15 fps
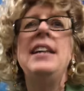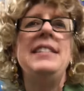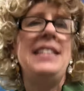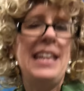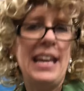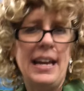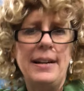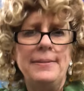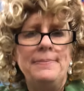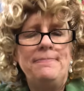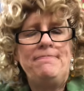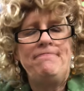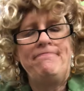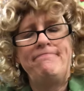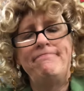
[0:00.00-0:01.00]
Dear,
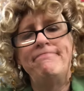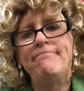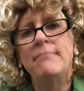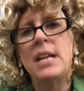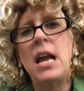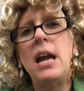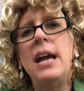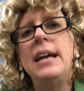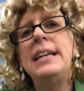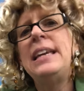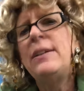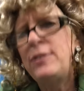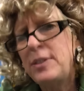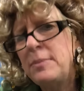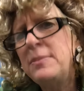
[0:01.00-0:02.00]

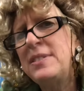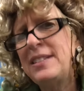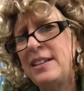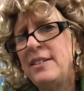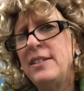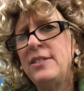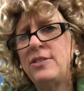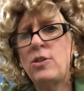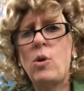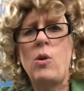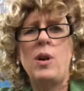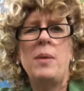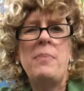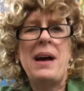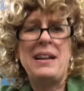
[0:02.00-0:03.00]
give some serious thought
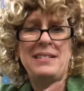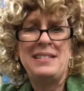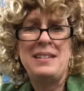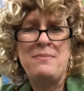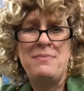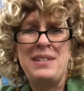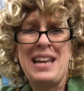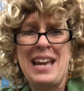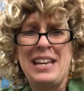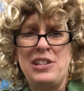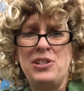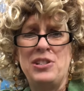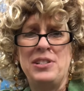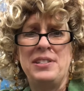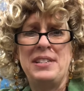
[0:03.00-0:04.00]
about
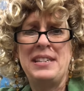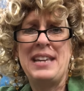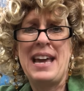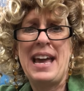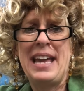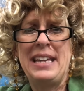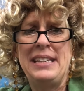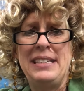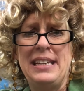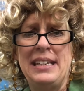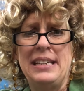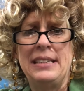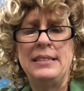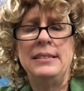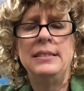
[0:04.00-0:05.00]
temptation today,
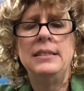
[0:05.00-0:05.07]
dear.